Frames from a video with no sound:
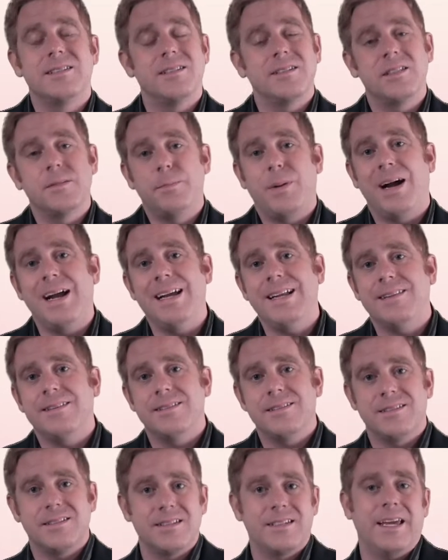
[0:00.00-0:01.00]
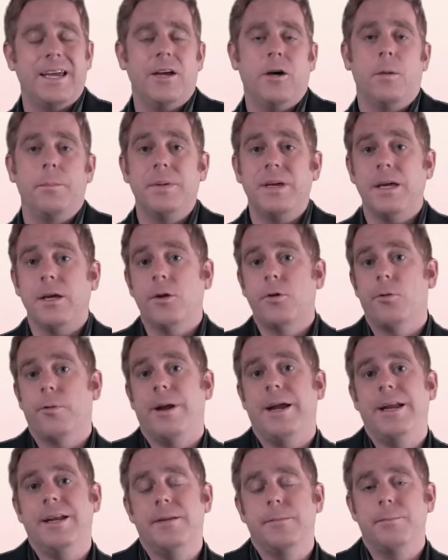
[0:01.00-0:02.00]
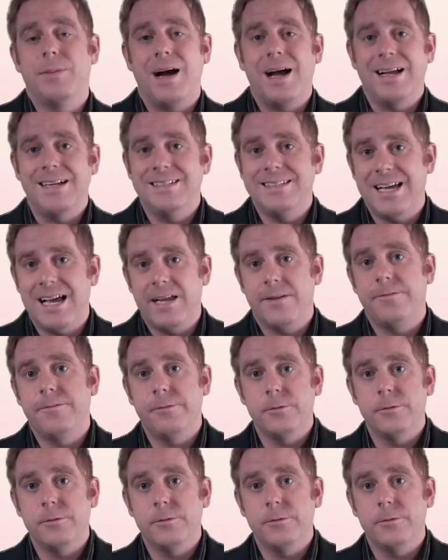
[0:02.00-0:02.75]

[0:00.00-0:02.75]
is, despite the scale being created by Ted